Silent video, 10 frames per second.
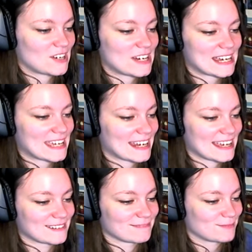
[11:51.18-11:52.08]
You're not getting
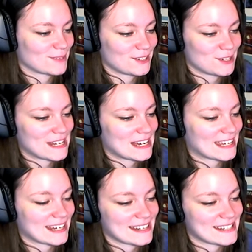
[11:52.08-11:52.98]
in. You're, you're not
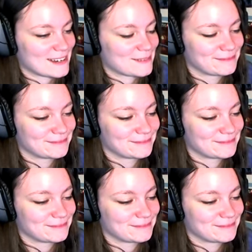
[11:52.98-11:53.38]
getting I'm in, Dan. I'm